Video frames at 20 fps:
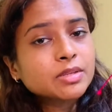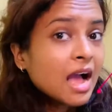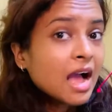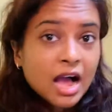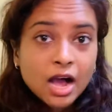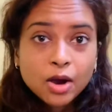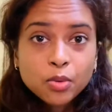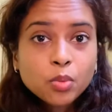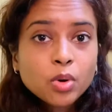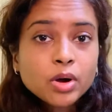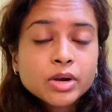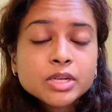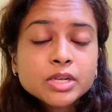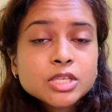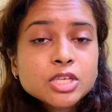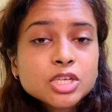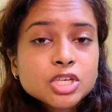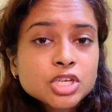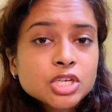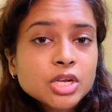I wanted to
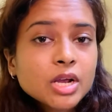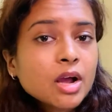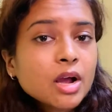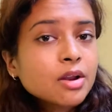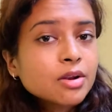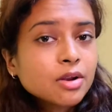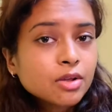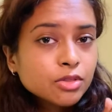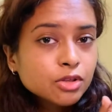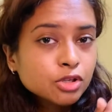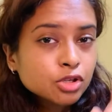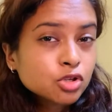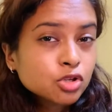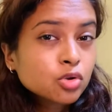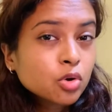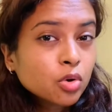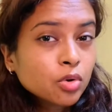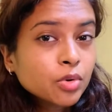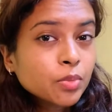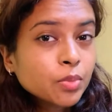share another
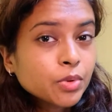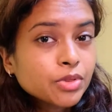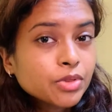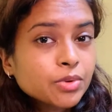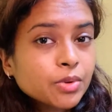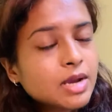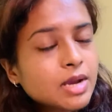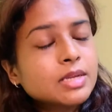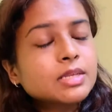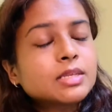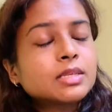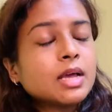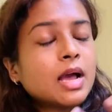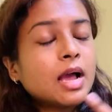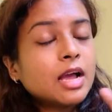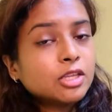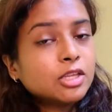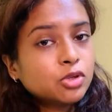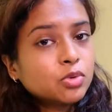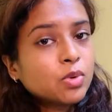story with you guys. I
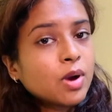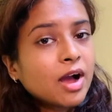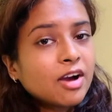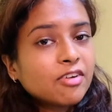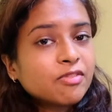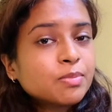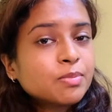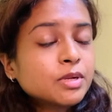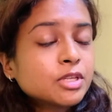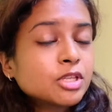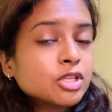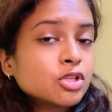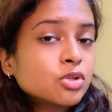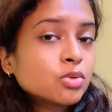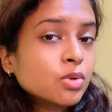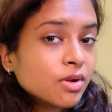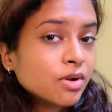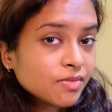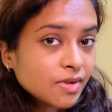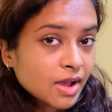do have persons who
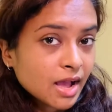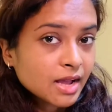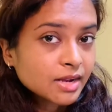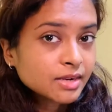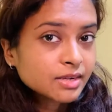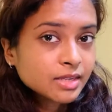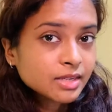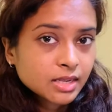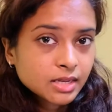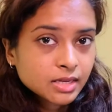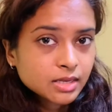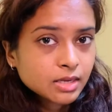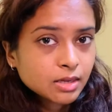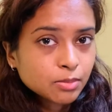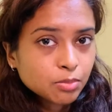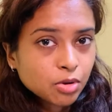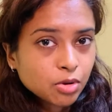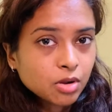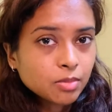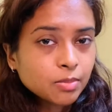have had kidney
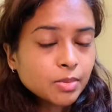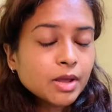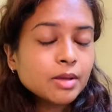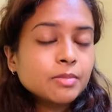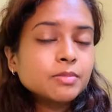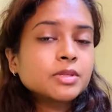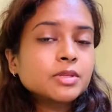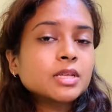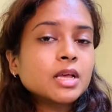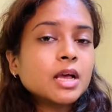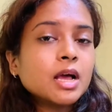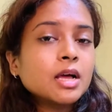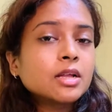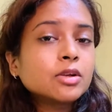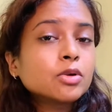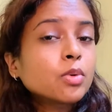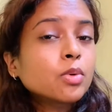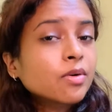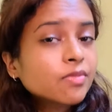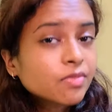problems and
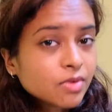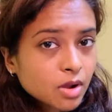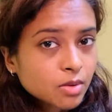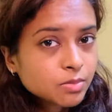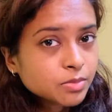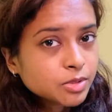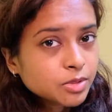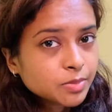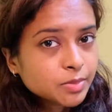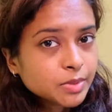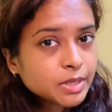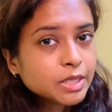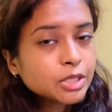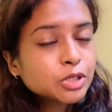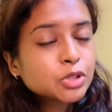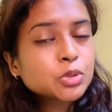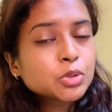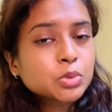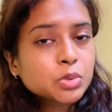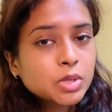who have come to me
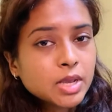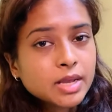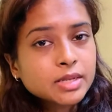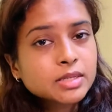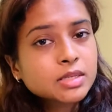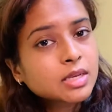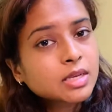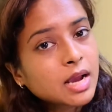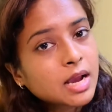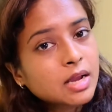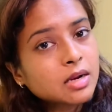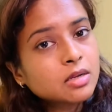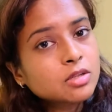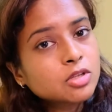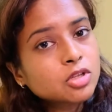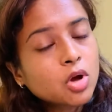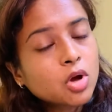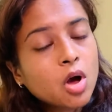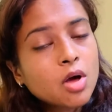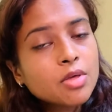to get guidance
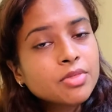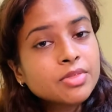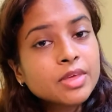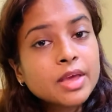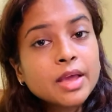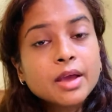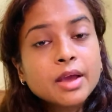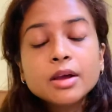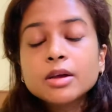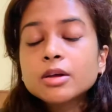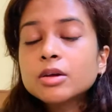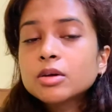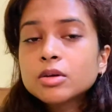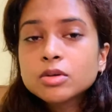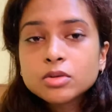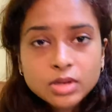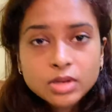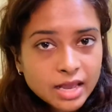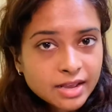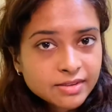on their
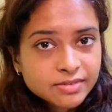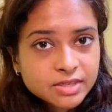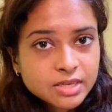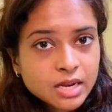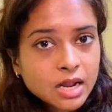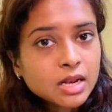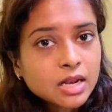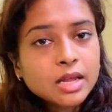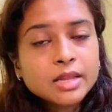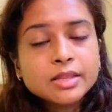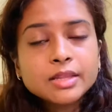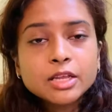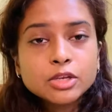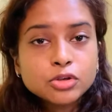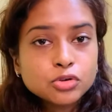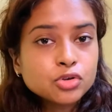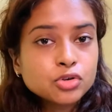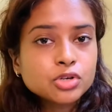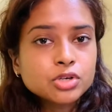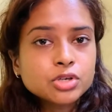lifestyle and their
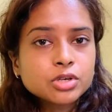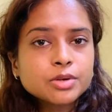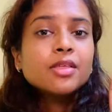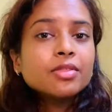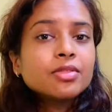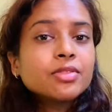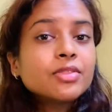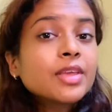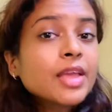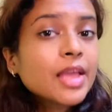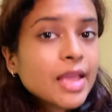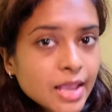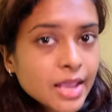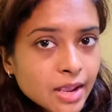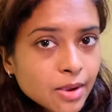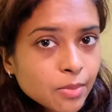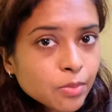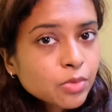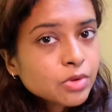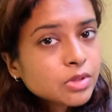nutrition. The
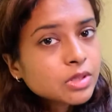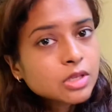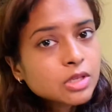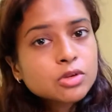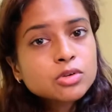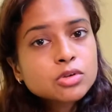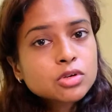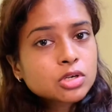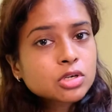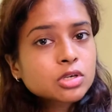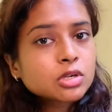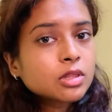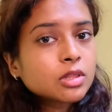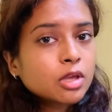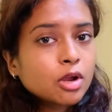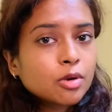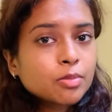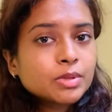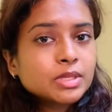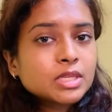aim with the nutrition
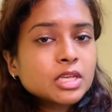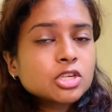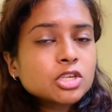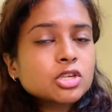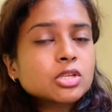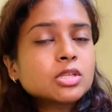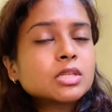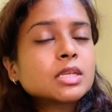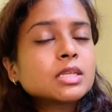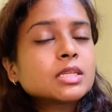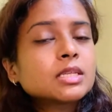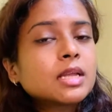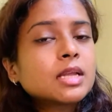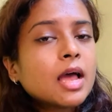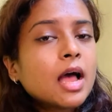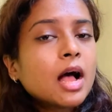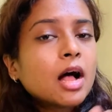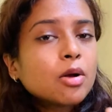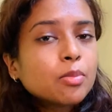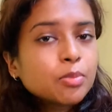therapy sessions is to
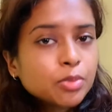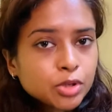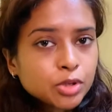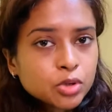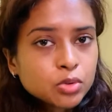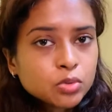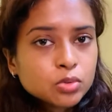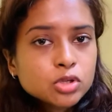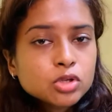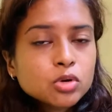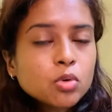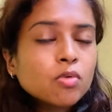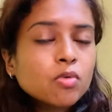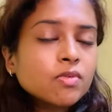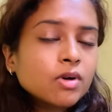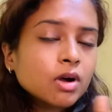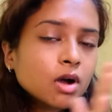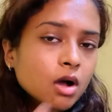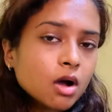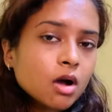help you to
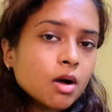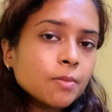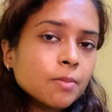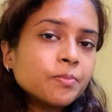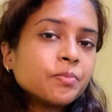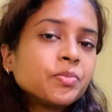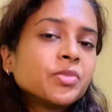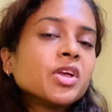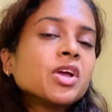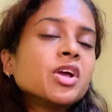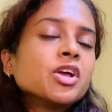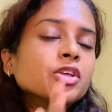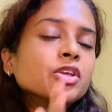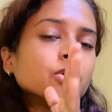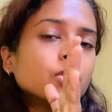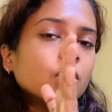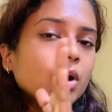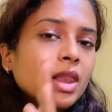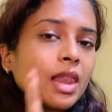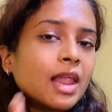overcome
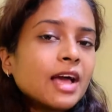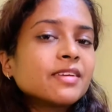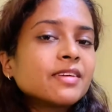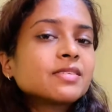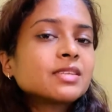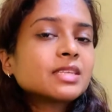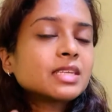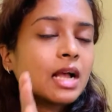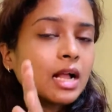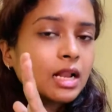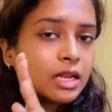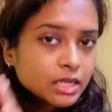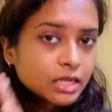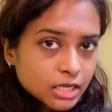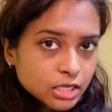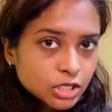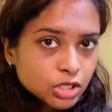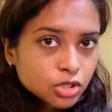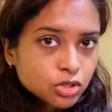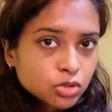your lifestyle
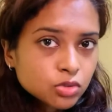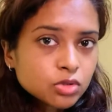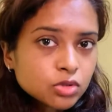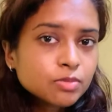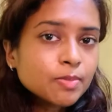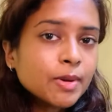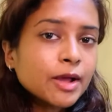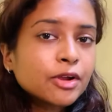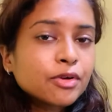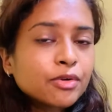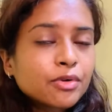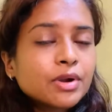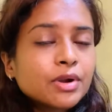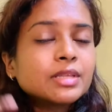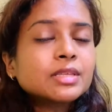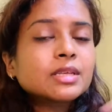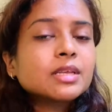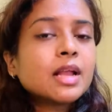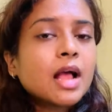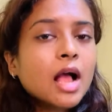issues by
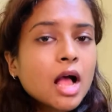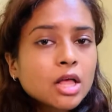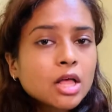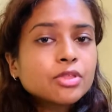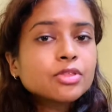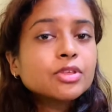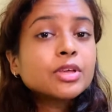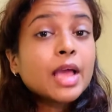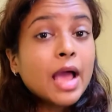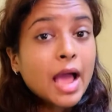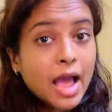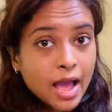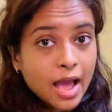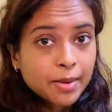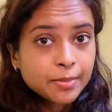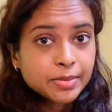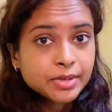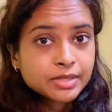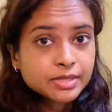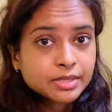creating healthy
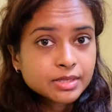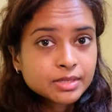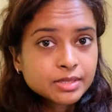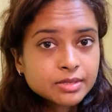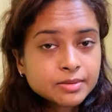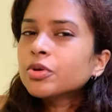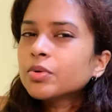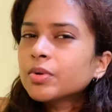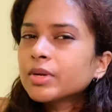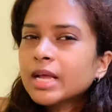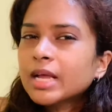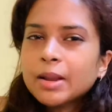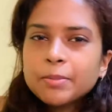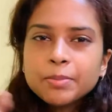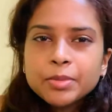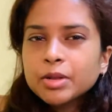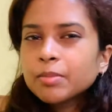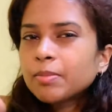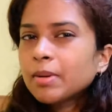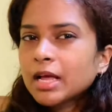habits. You would get
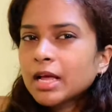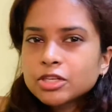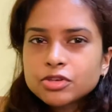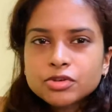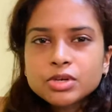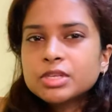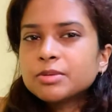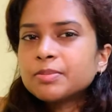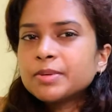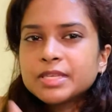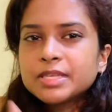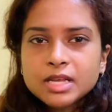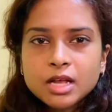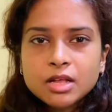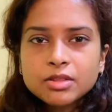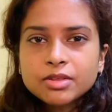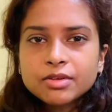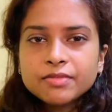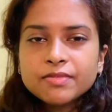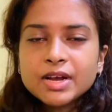meal plans, recipes,
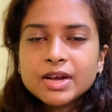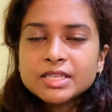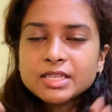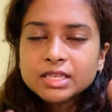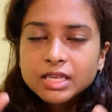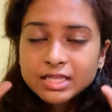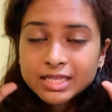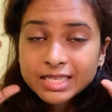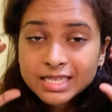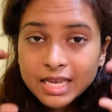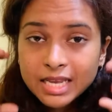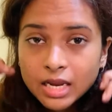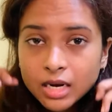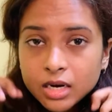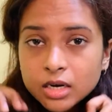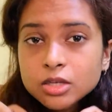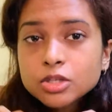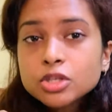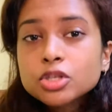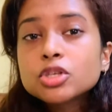health advice that
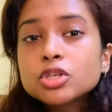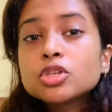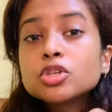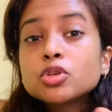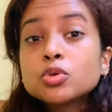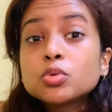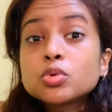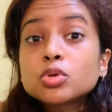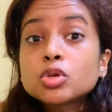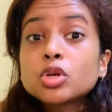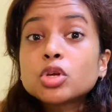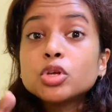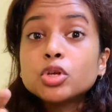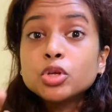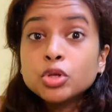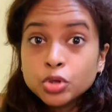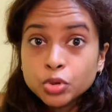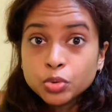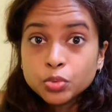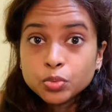tailored to suit
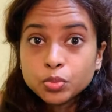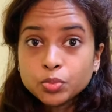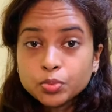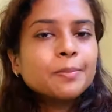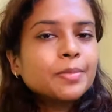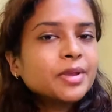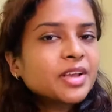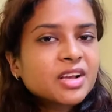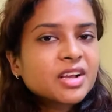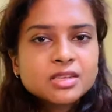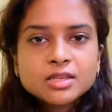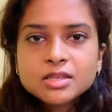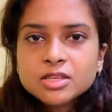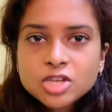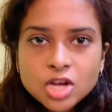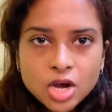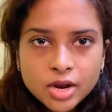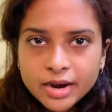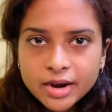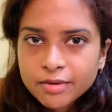you, because
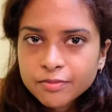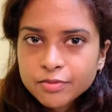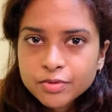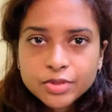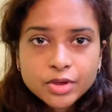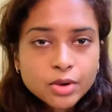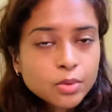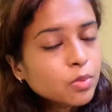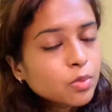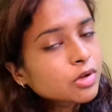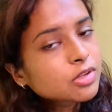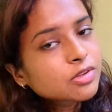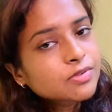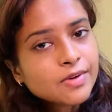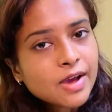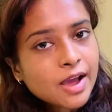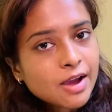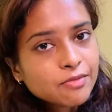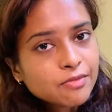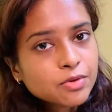not everything works for
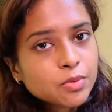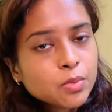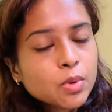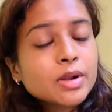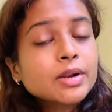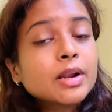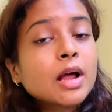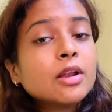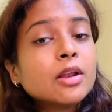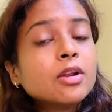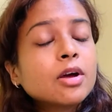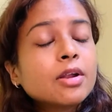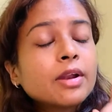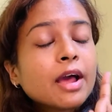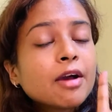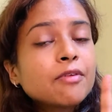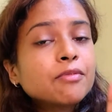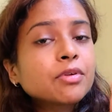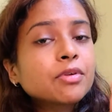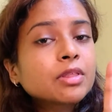everyone and not
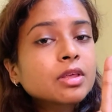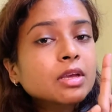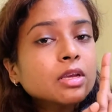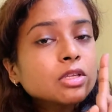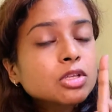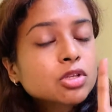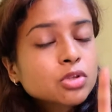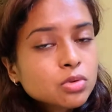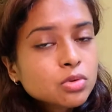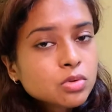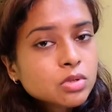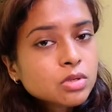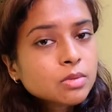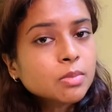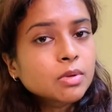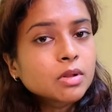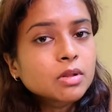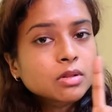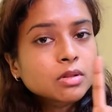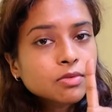everything is
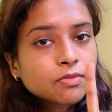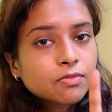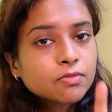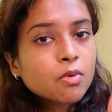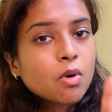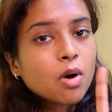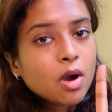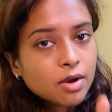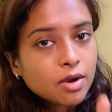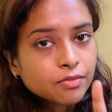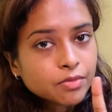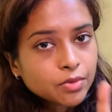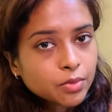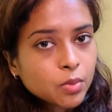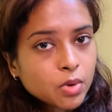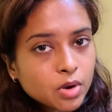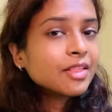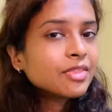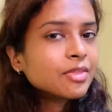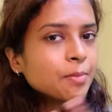suitable for
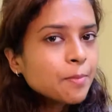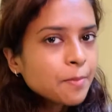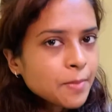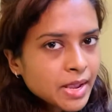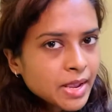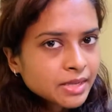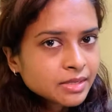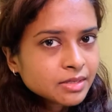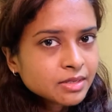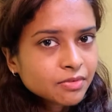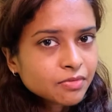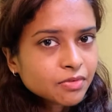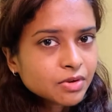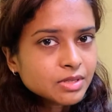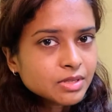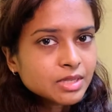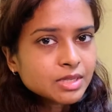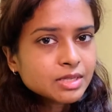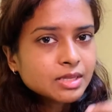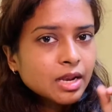everyone. And the main
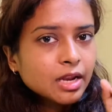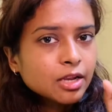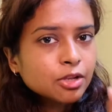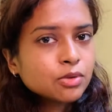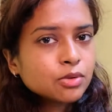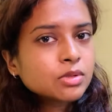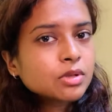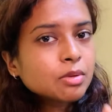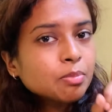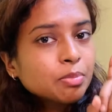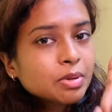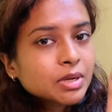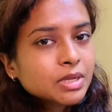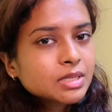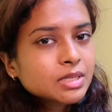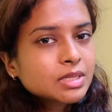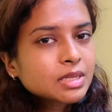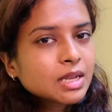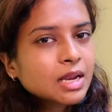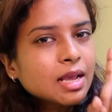difference is that I use a
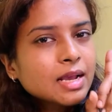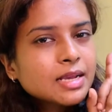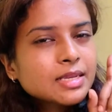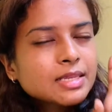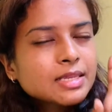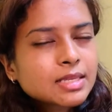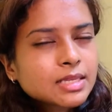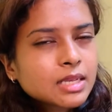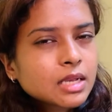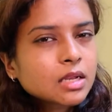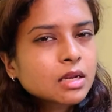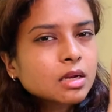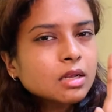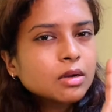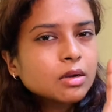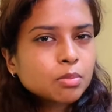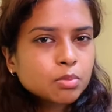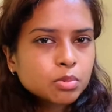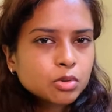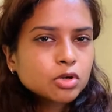personalized tailored
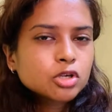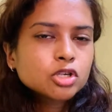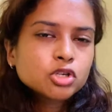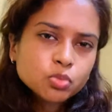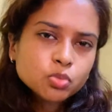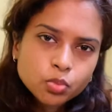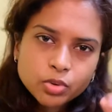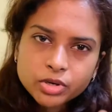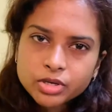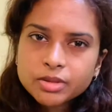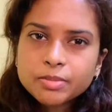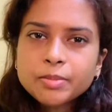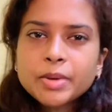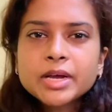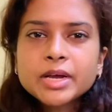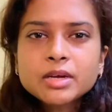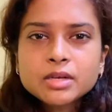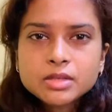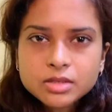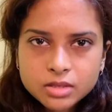approach with my
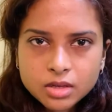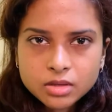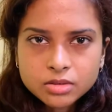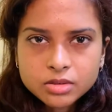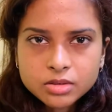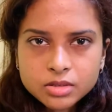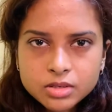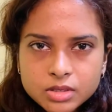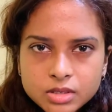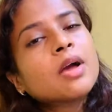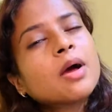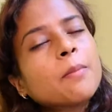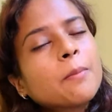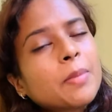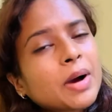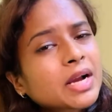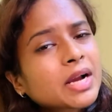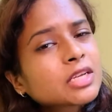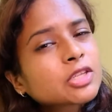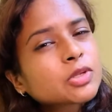consultancy.
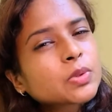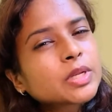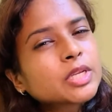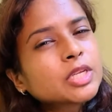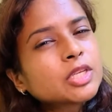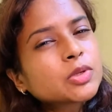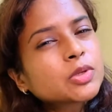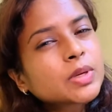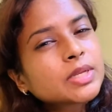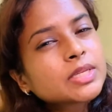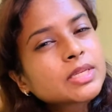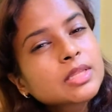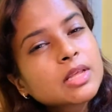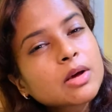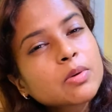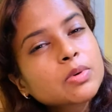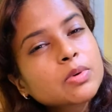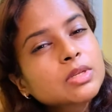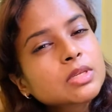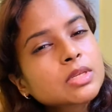Back in 2020, there
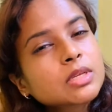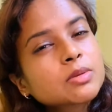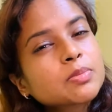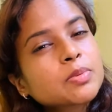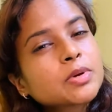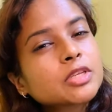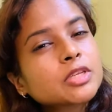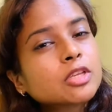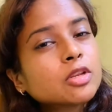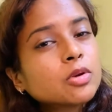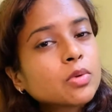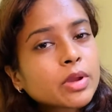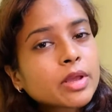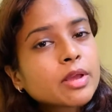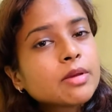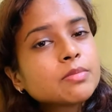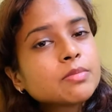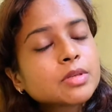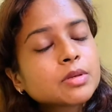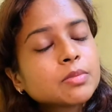was this person who
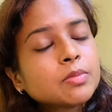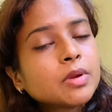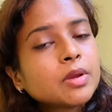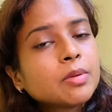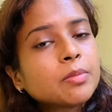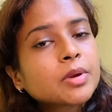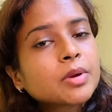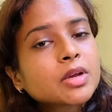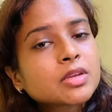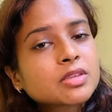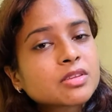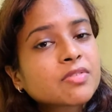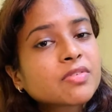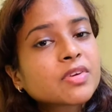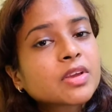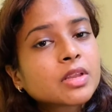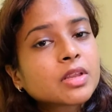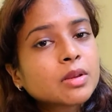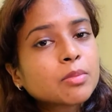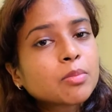came to me because of
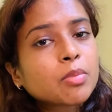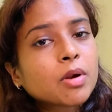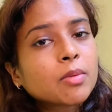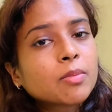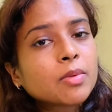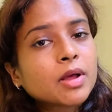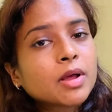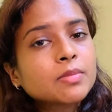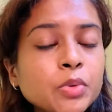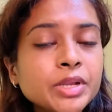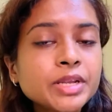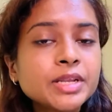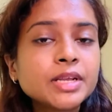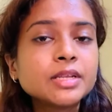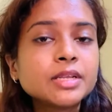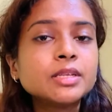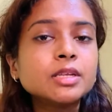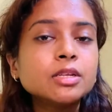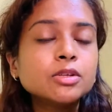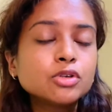kidney problems. We did
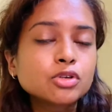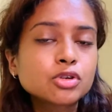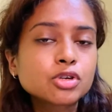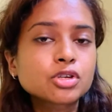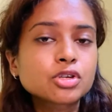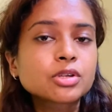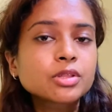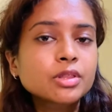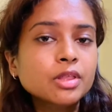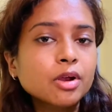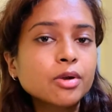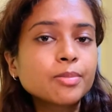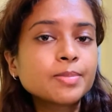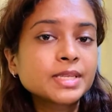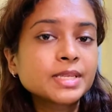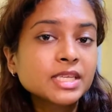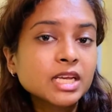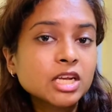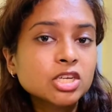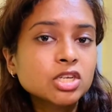the nutrition therapy
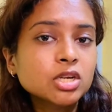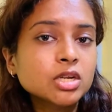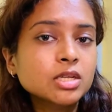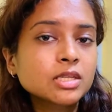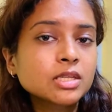sessions,